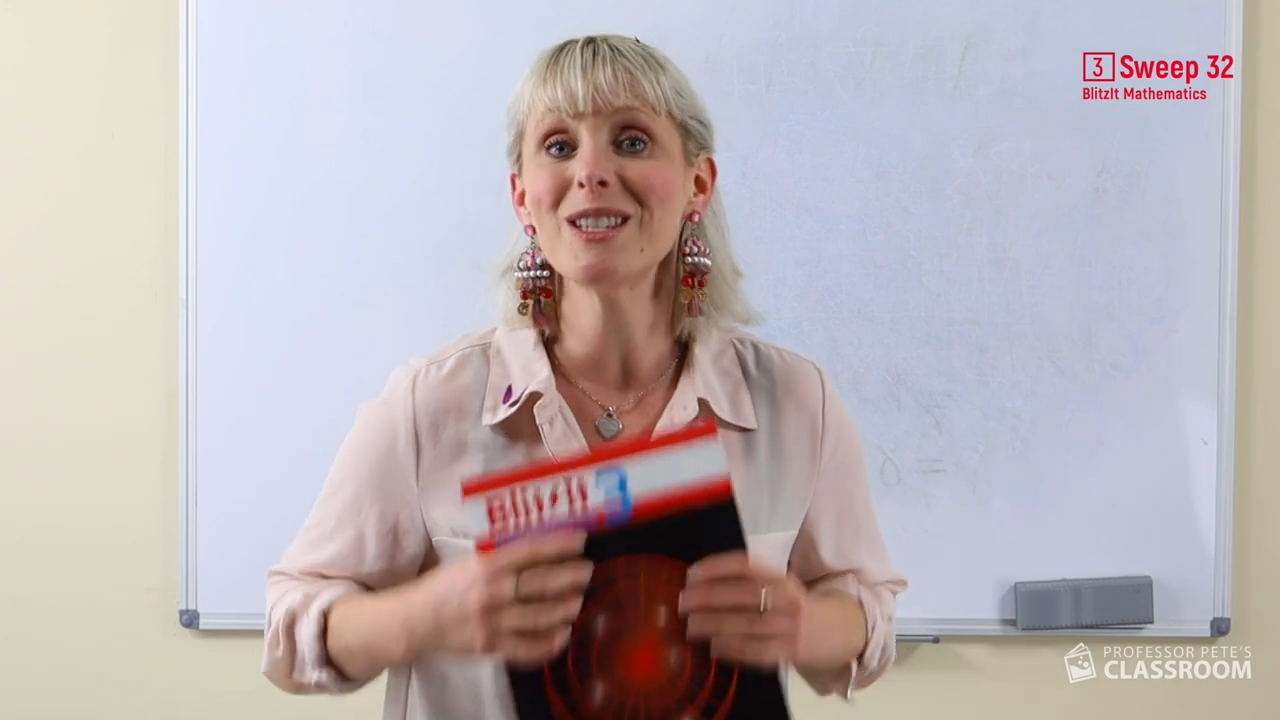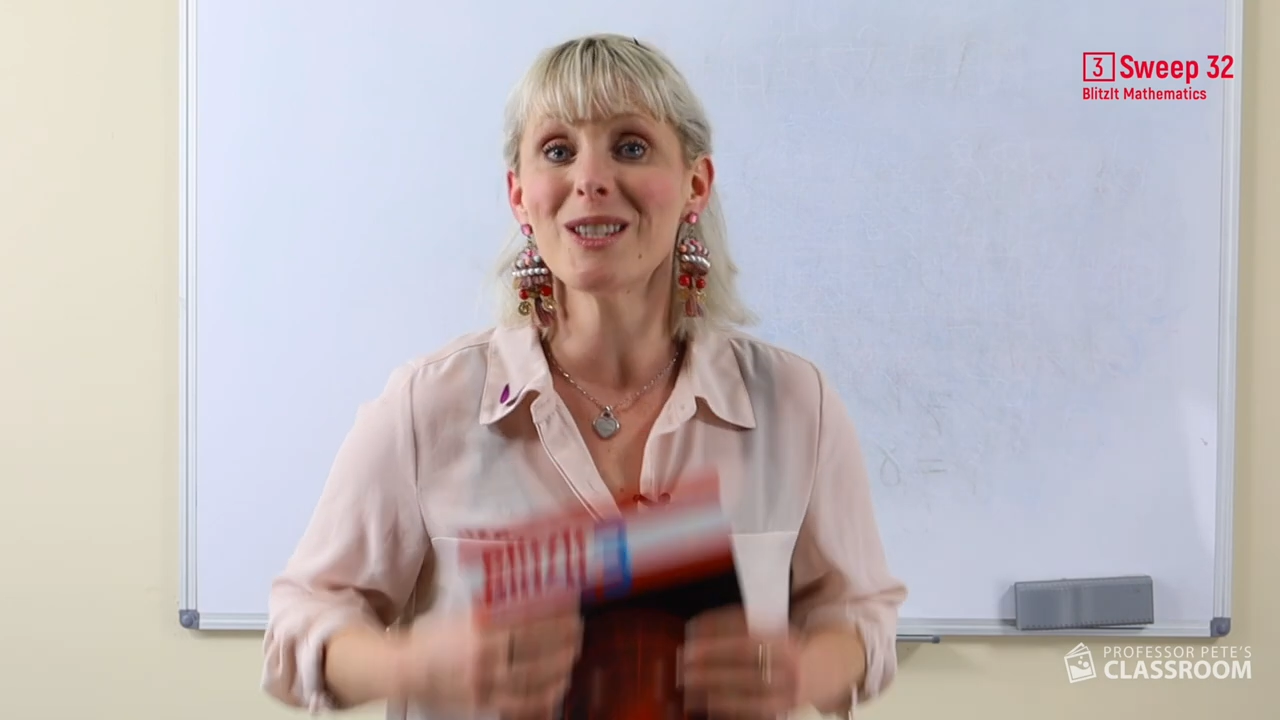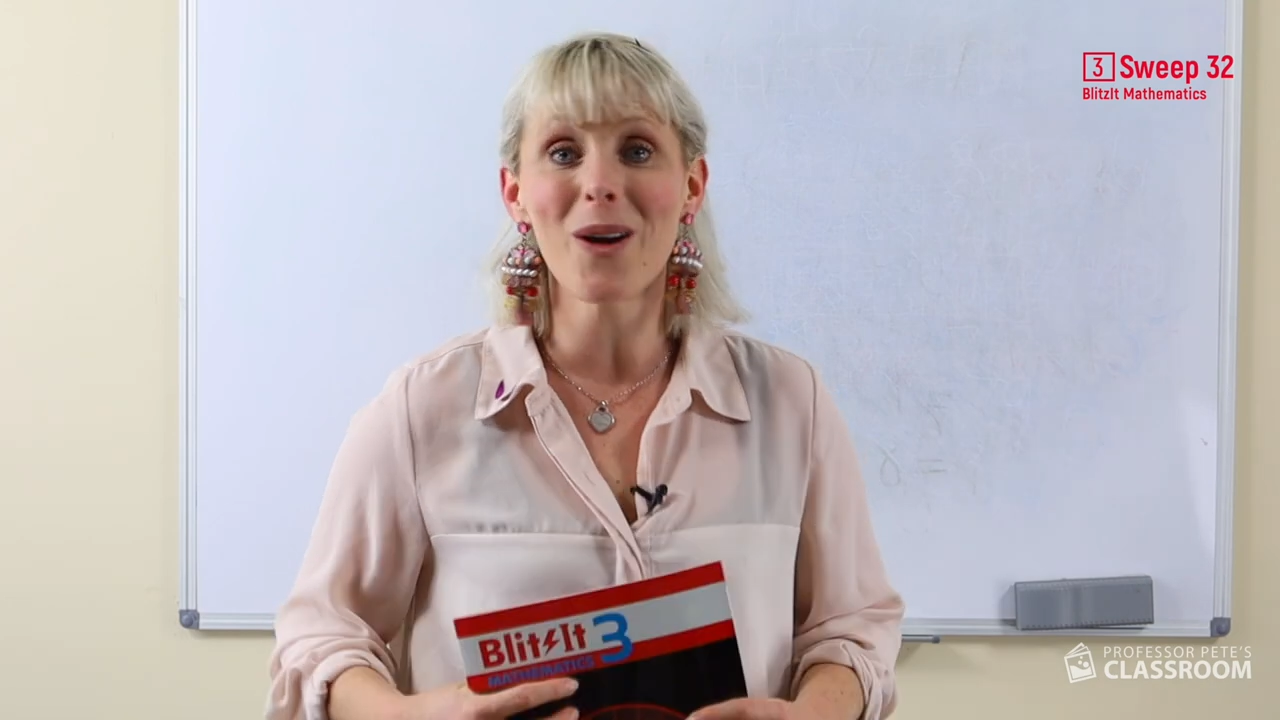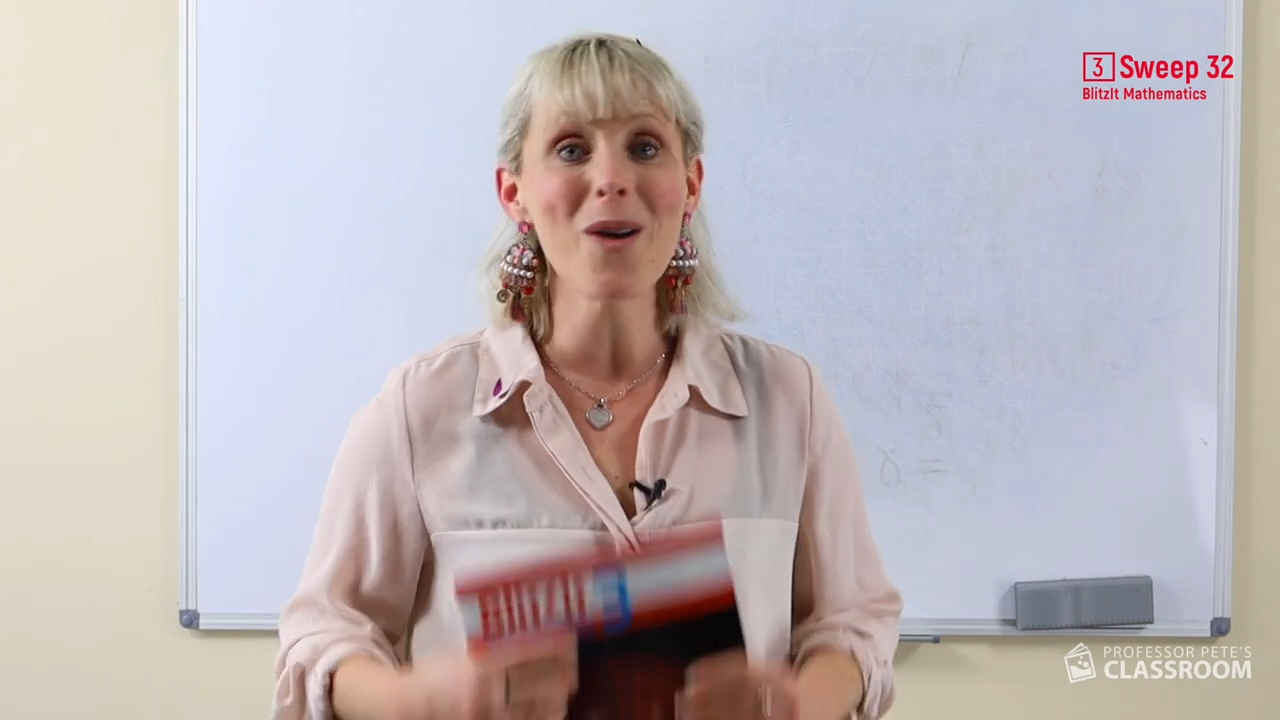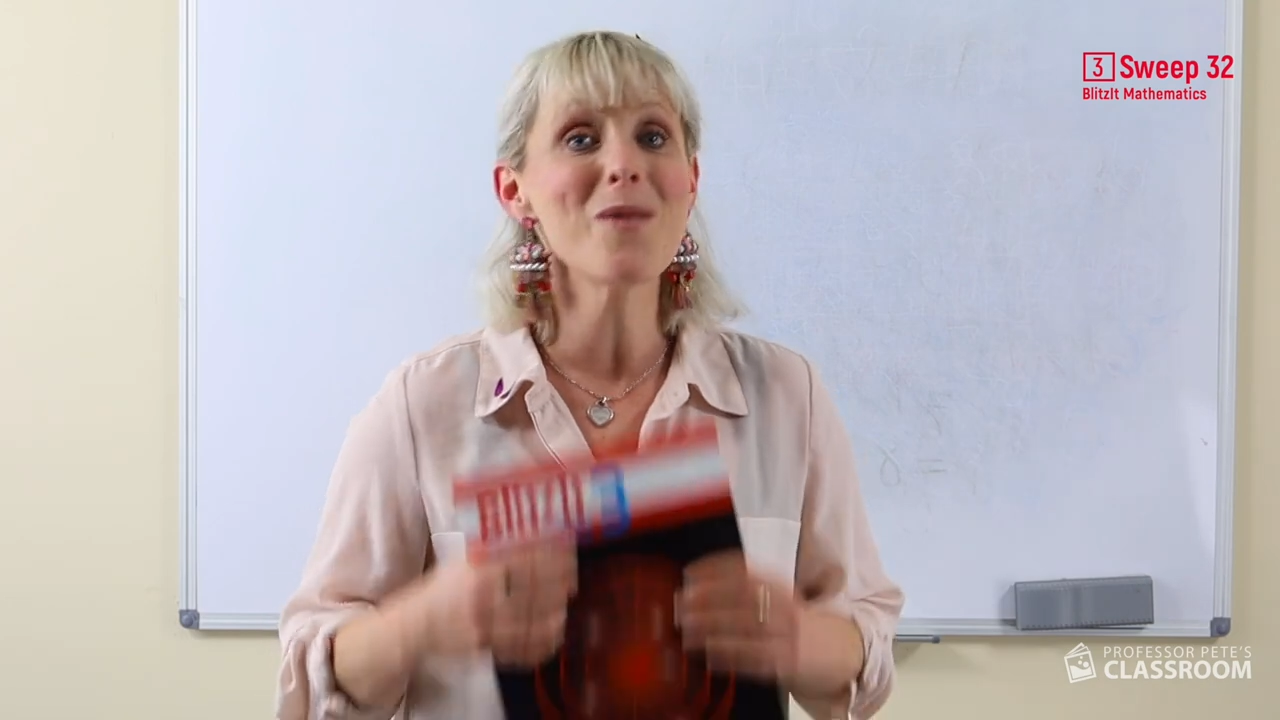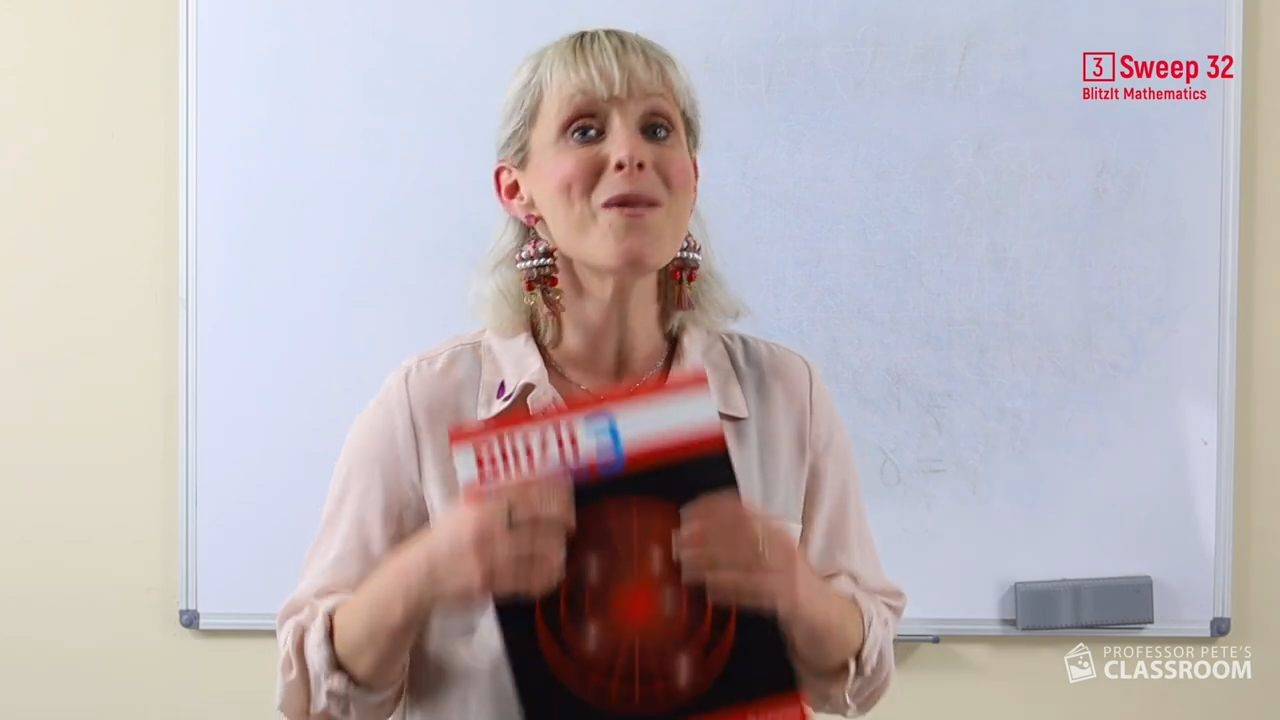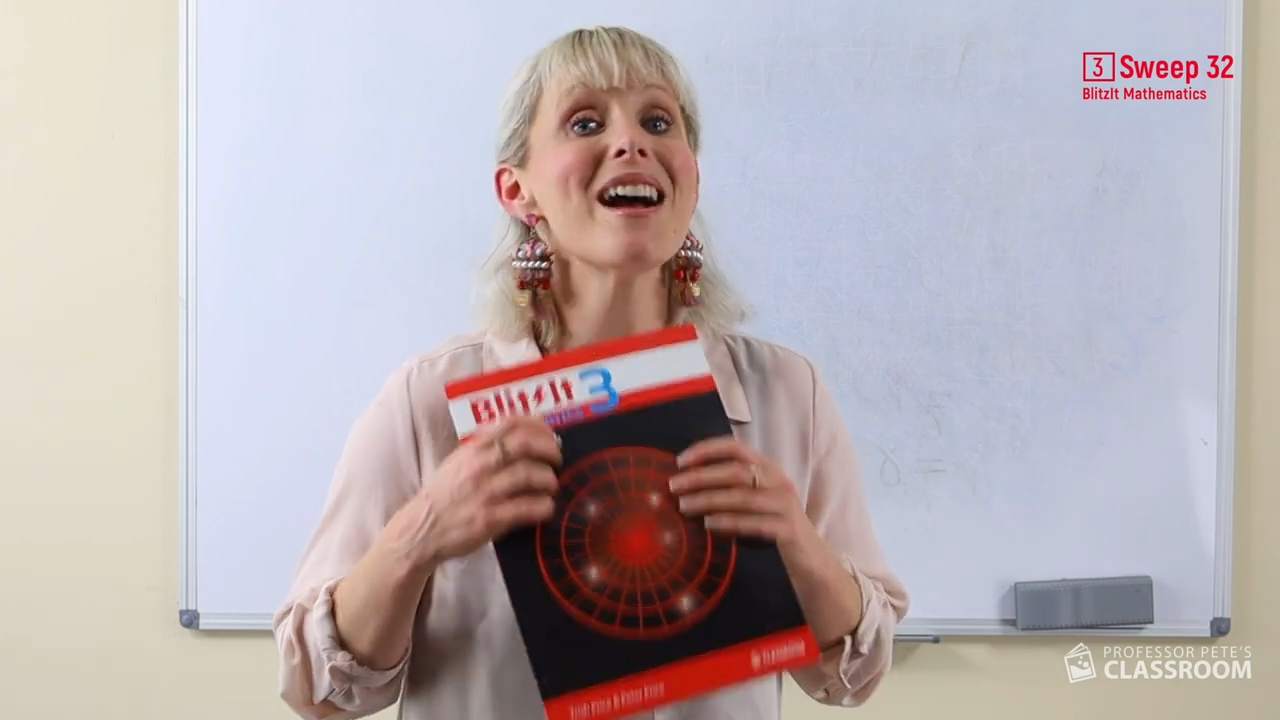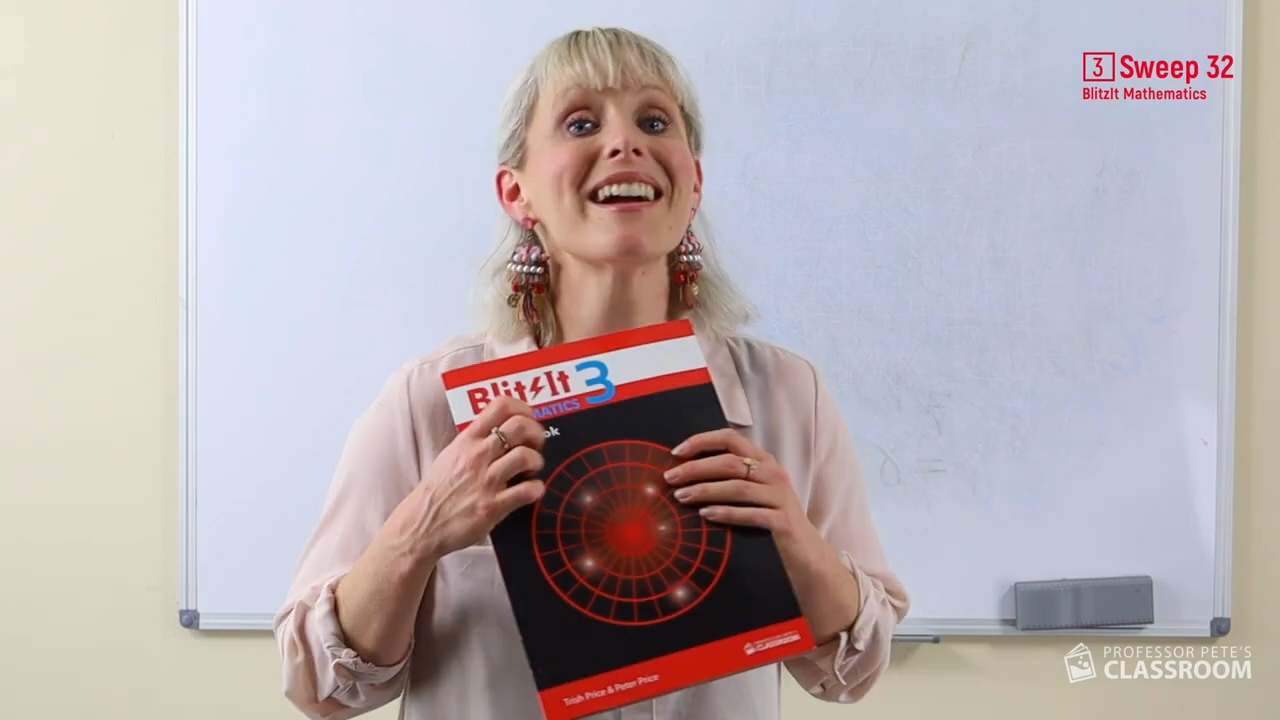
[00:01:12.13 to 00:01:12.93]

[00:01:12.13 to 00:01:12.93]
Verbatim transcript: so